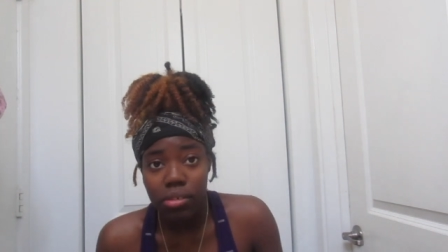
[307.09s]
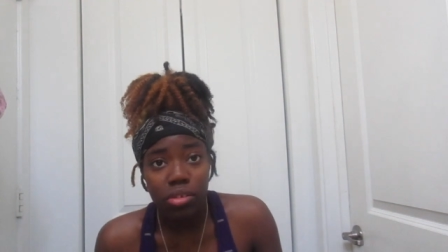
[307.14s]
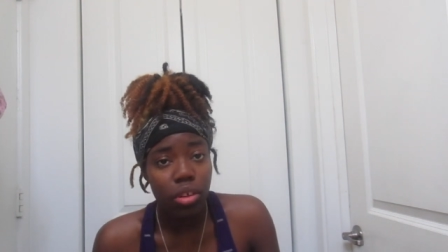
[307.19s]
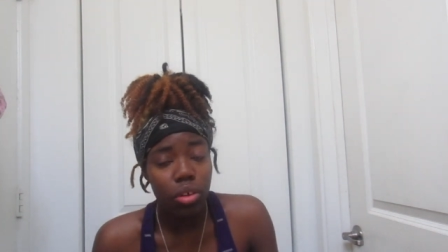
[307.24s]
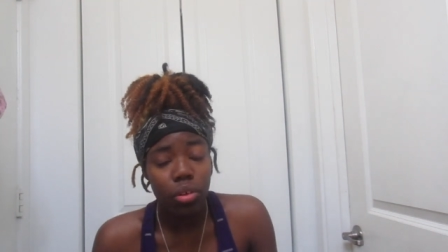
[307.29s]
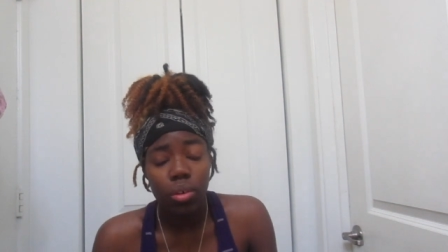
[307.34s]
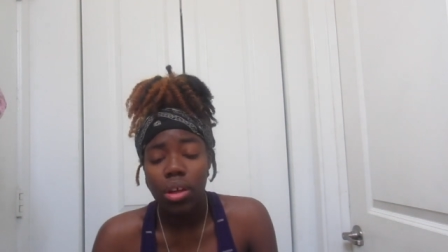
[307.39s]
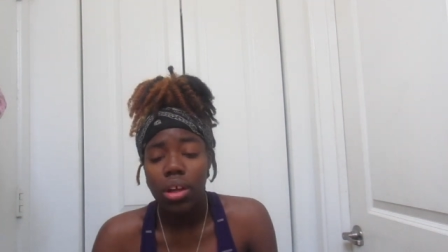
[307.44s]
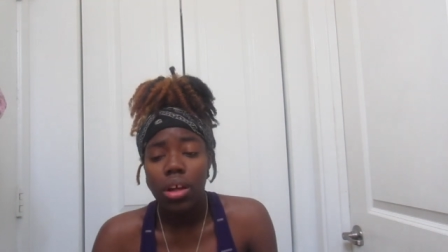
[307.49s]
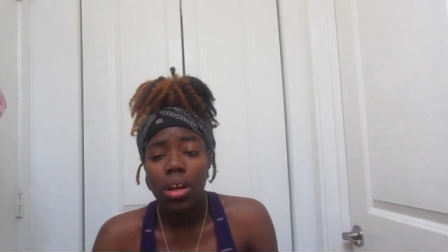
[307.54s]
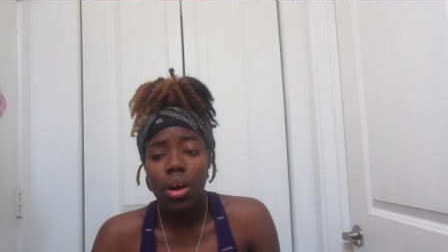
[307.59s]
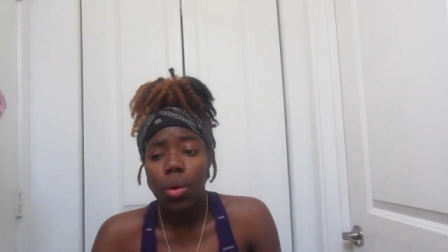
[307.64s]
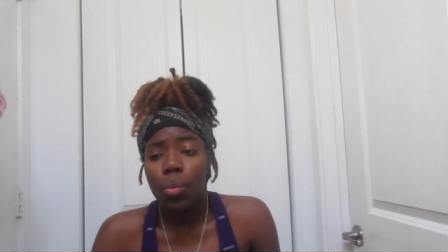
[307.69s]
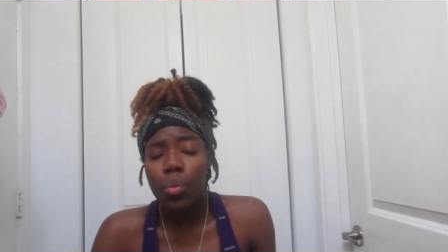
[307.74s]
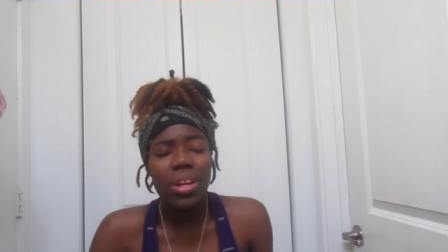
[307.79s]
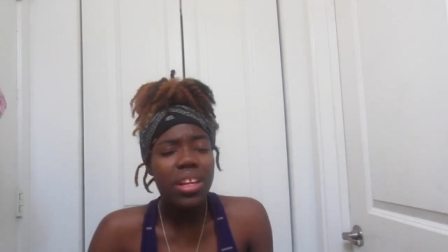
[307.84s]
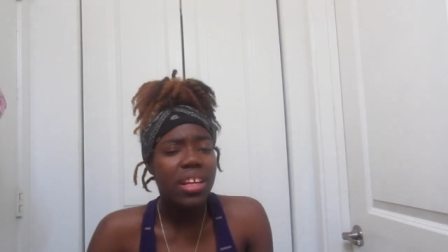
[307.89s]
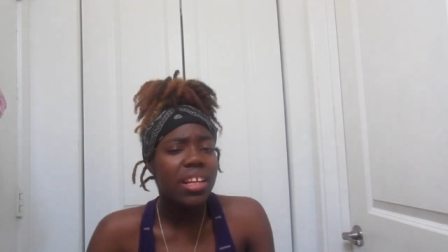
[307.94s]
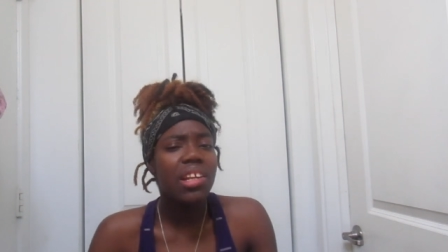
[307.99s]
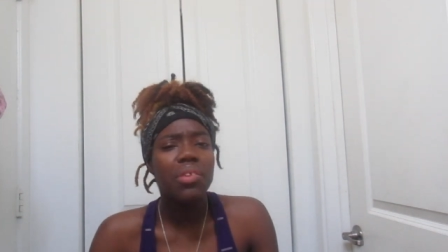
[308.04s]
So
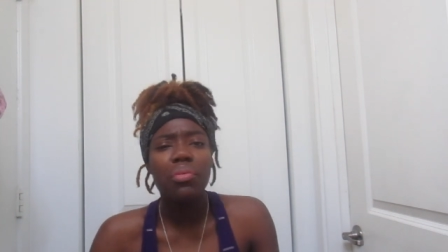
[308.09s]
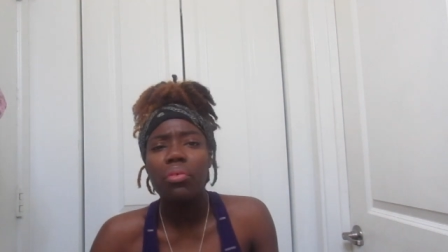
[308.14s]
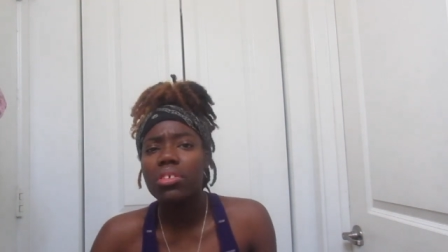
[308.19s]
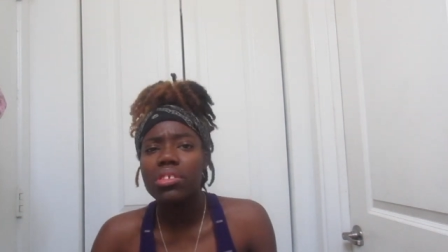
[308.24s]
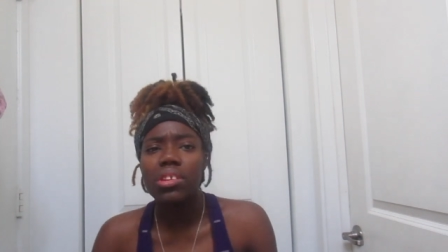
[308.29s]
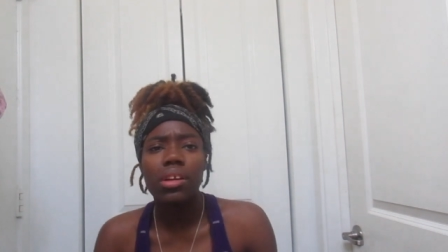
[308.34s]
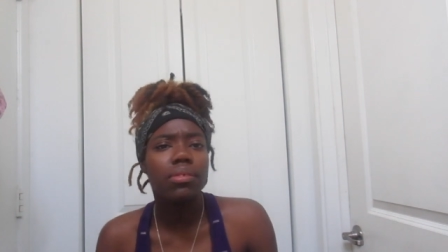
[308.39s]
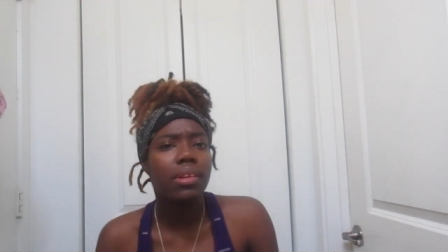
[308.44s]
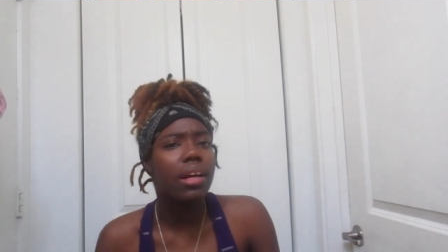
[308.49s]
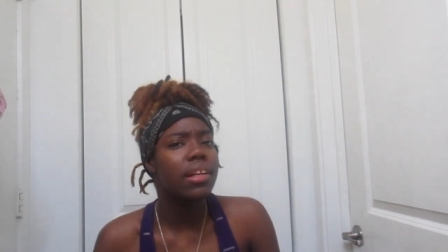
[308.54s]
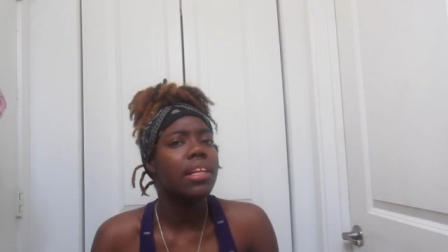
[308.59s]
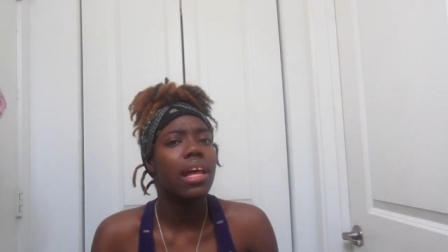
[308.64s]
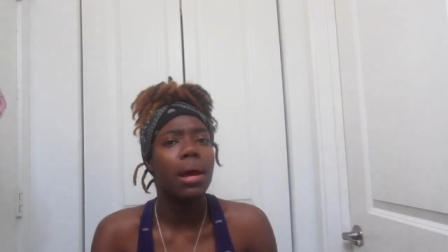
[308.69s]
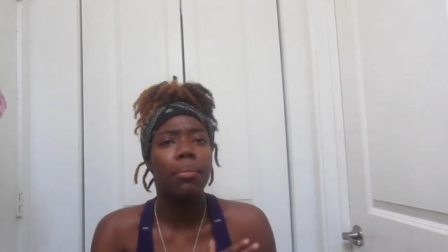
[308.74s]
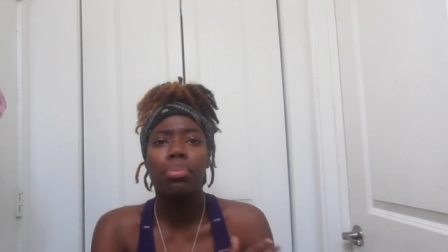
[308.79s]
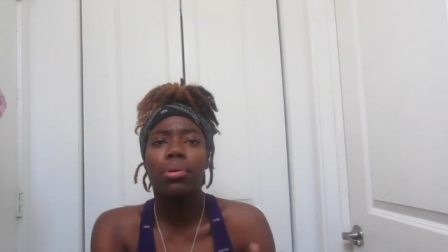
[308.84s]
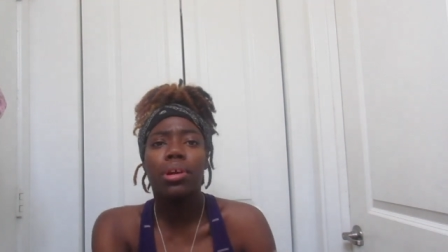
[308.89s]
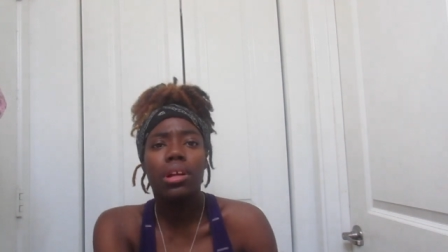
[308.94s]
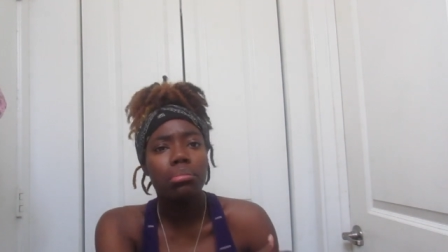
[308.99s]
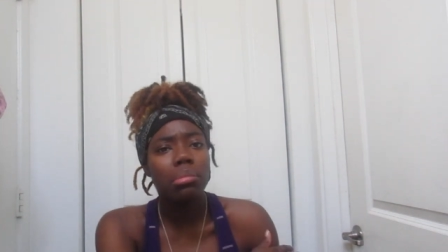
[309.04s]
we did different stuff like that.
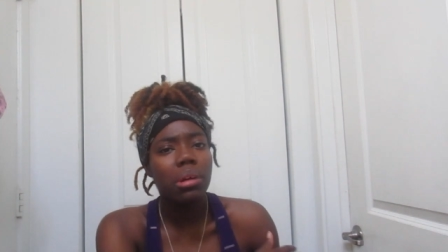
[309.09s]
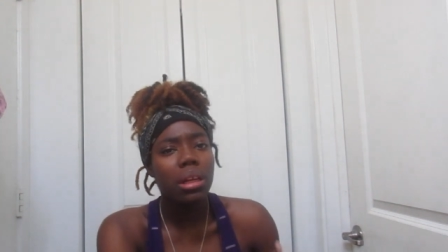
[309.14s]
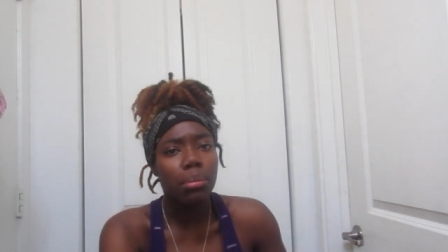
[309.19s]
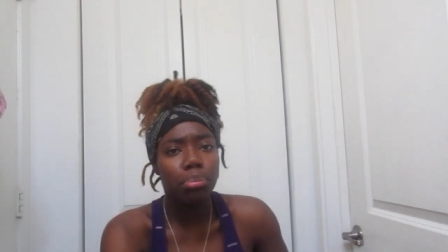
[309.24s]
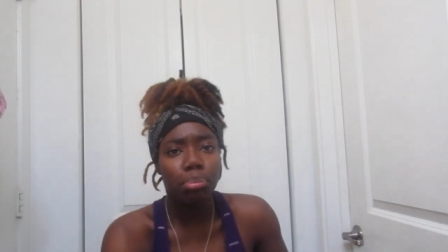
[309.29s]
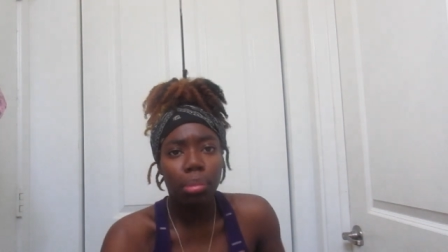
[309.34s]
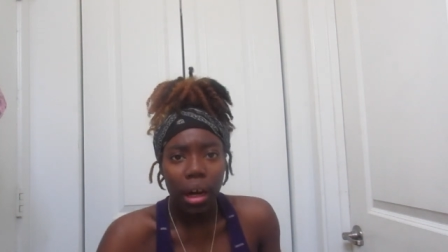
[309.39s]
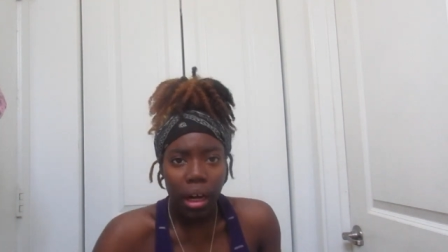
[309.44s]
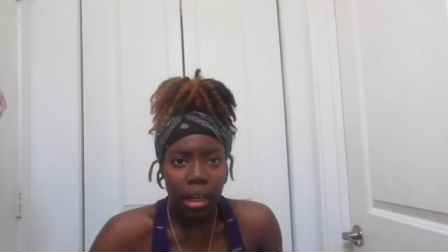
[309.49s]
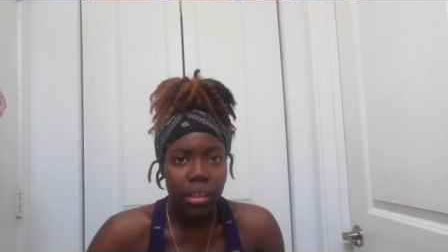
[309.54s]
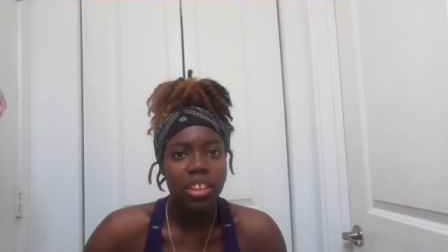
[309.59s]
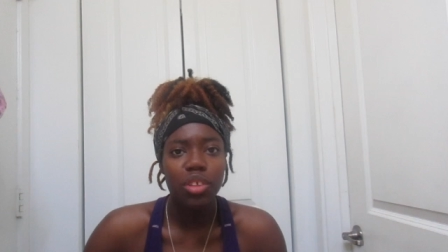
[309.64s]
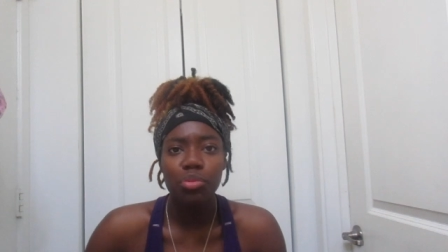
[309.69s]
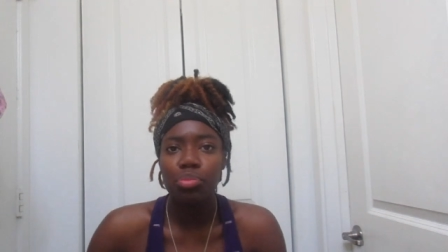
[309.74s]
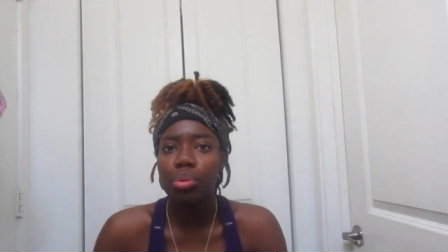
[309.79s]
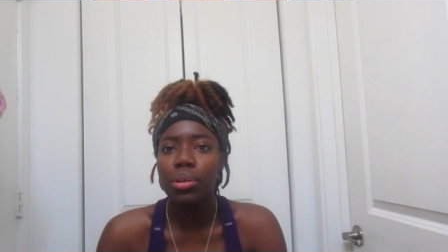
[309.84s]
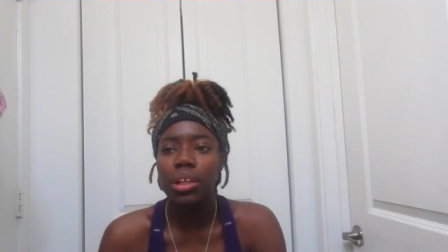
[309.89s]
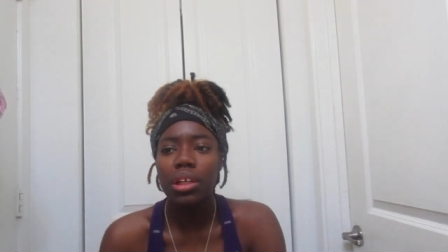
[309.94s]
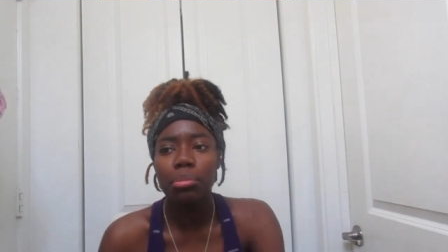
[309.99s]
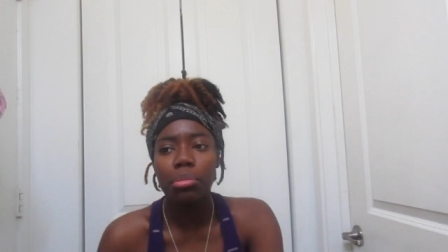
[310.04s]
Put them in boxes,
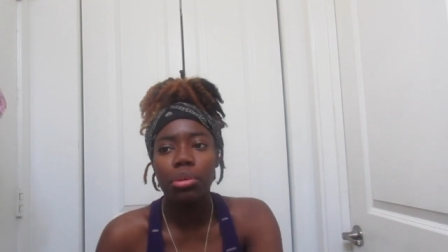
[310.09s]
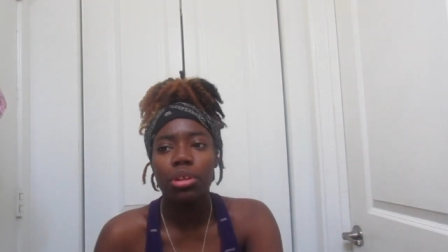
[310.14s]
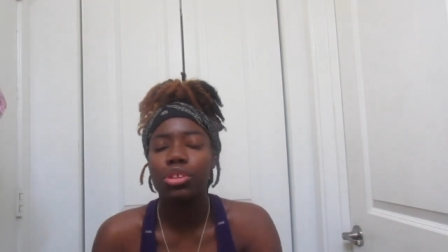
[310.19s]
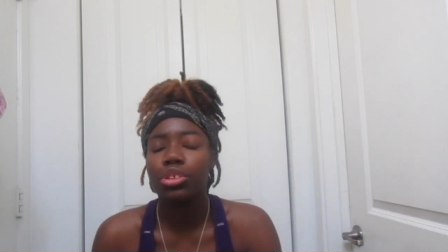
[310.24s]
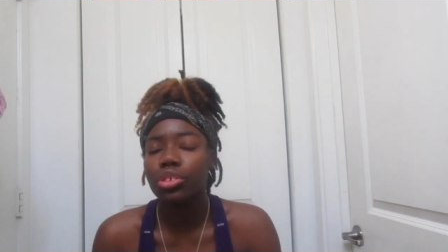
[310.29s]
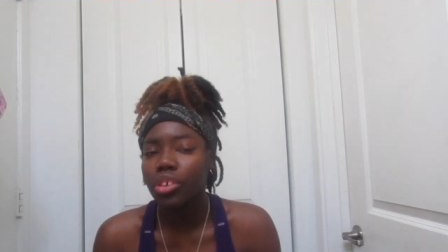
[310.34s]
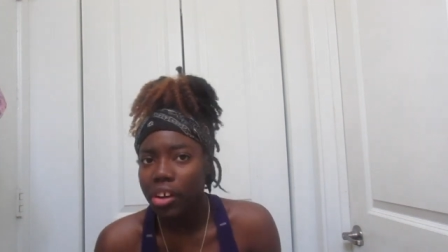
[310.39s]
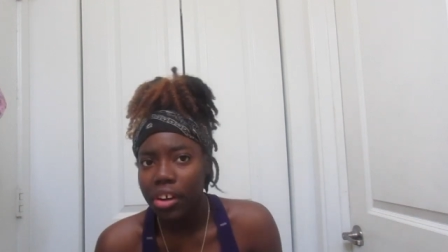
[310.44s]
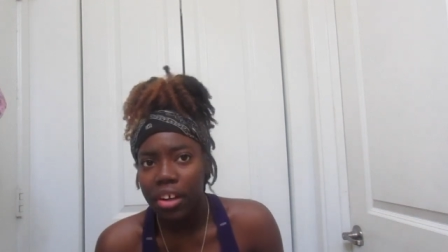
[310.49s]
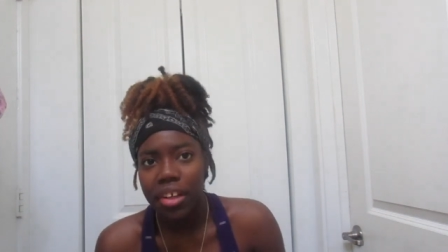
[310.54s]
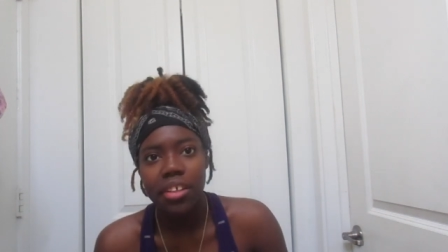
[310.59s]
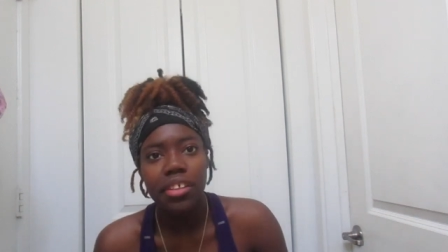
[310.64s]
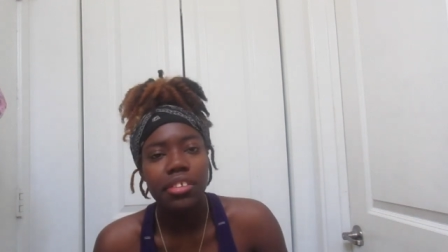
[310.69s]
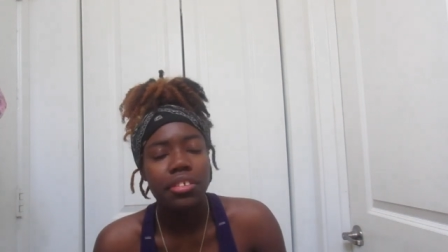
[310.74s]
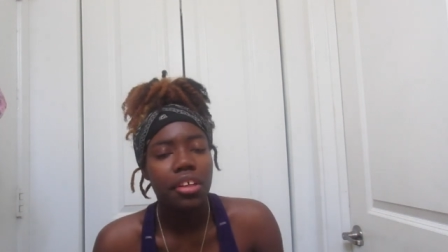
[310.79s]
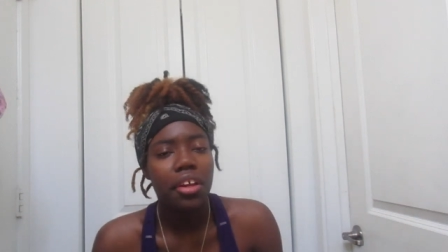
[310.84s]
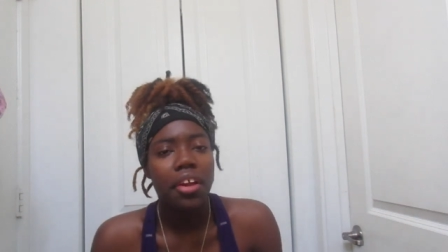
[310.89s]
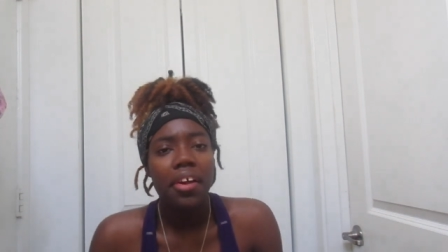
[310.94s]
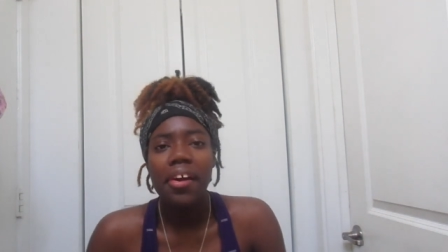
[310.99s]
put them on trays.